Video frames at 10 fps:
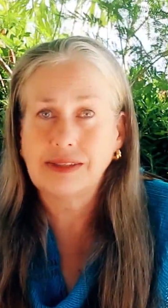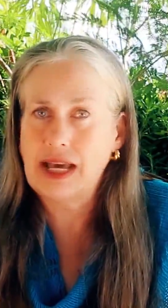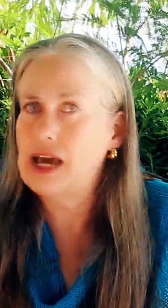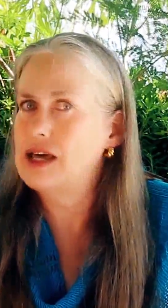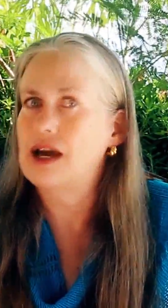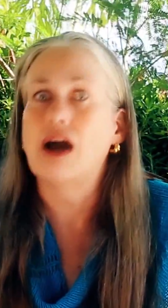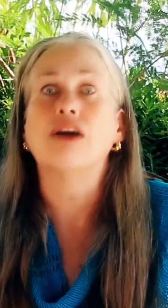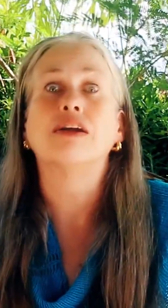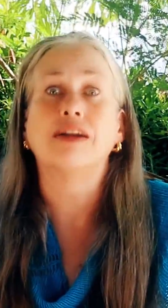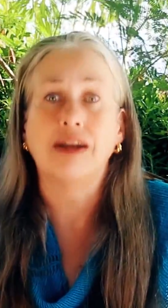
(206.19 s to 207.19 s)
They
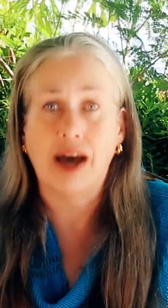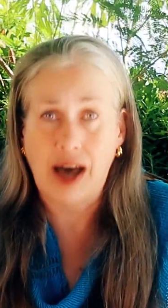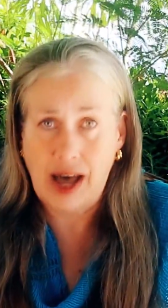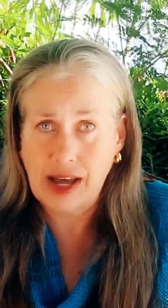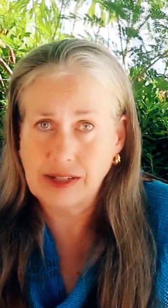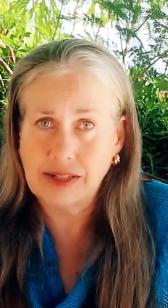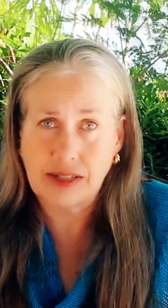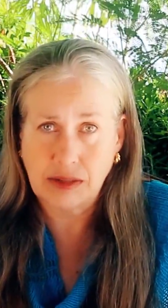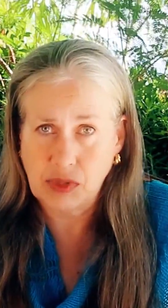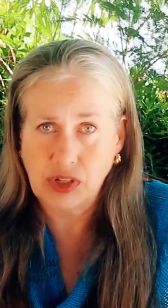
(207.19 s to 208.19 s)
are not
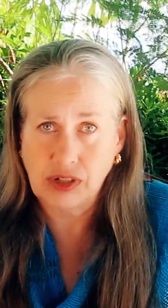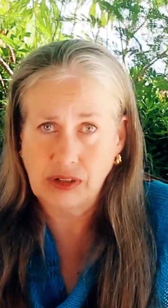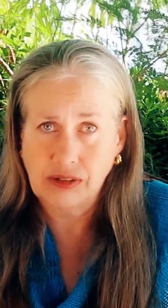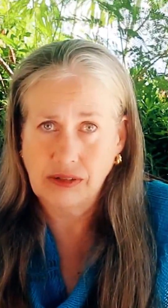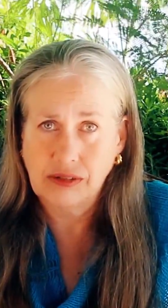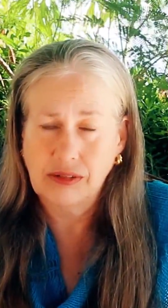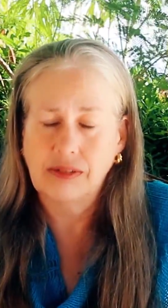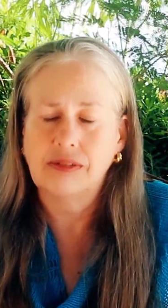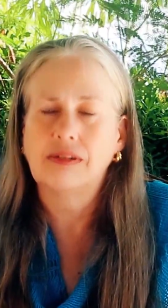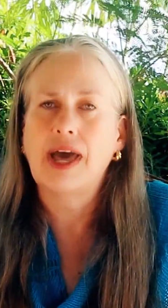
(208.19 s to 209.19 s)
similar.
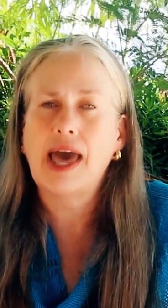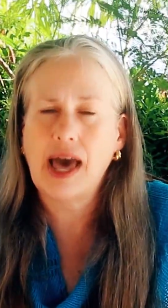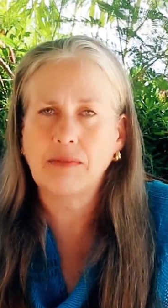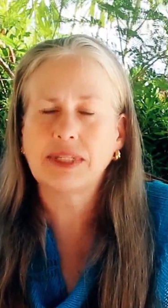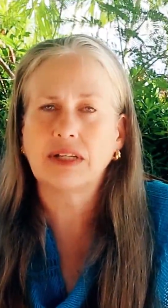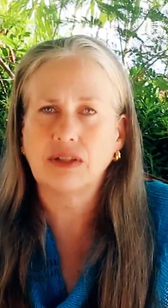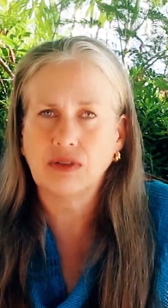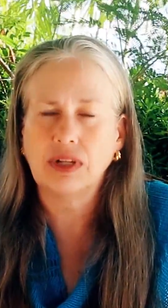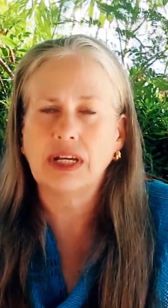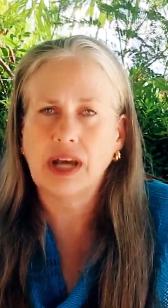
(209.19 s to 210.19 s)

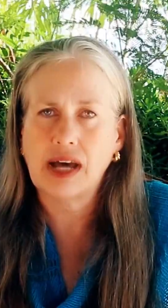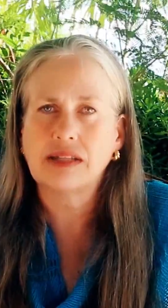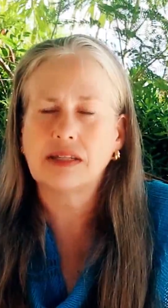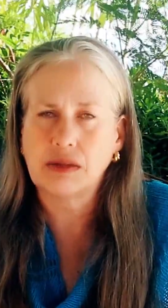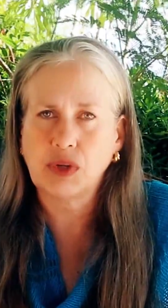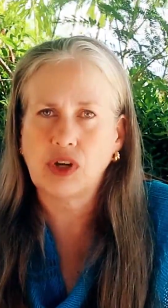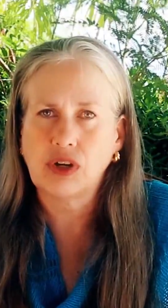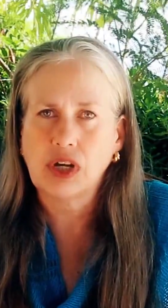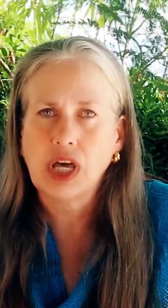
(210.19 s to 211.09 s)
Absolutely not similar.